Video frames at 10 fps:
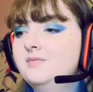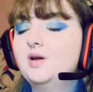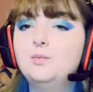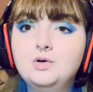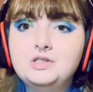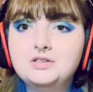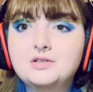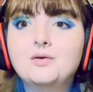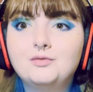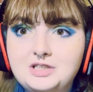was
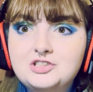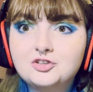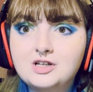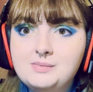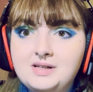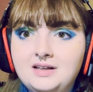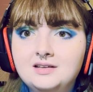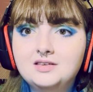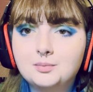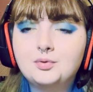restreaming
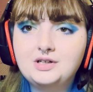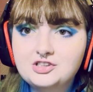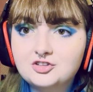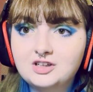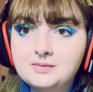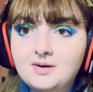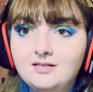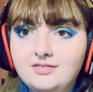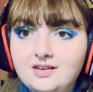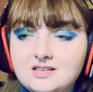the pre-stream of
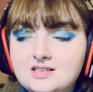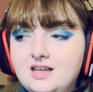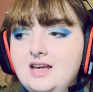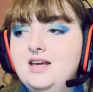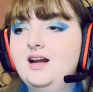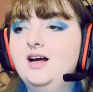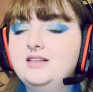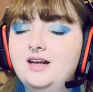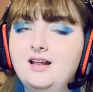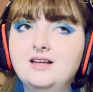this, and I
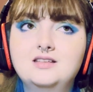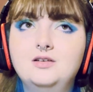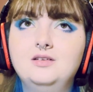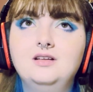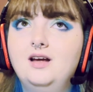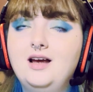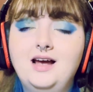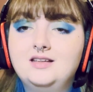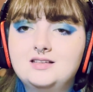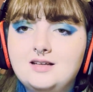deadass couldn't. I had
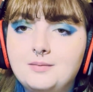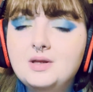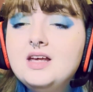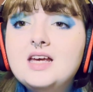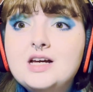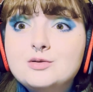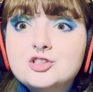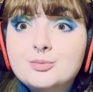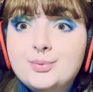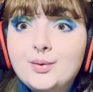to stop. It was so
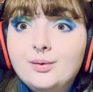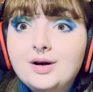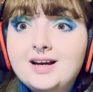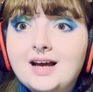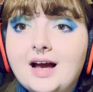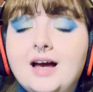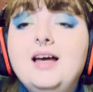boring.